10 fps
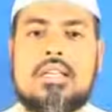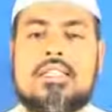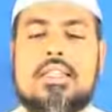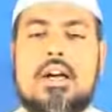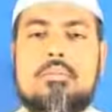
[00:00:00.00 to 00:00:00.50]

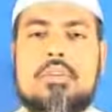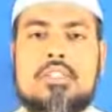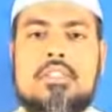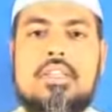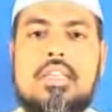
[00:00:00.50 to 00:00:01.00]
Islam
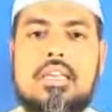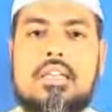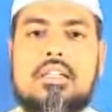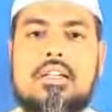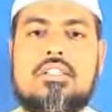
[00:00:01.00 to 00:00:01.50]
is
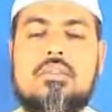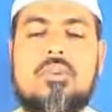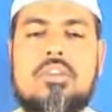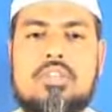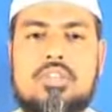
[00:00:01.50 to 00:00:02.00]
deen, that's the
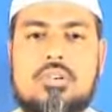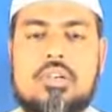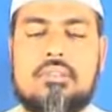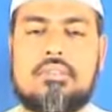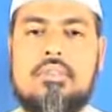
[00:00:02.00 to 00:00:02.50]
way we should
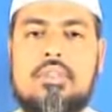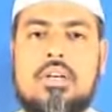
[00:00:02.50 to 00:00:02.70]
live.